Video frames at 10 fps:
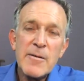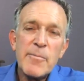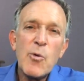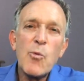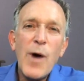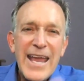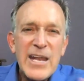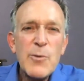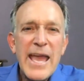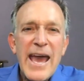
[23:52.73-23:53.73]
But why
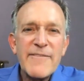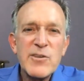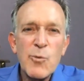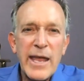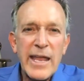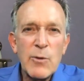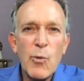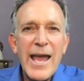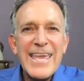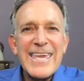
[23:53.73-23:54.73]
do we have to wait?
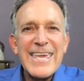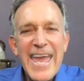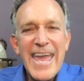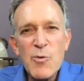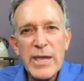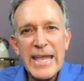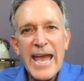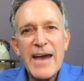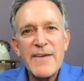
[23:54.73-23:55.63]
Why can't we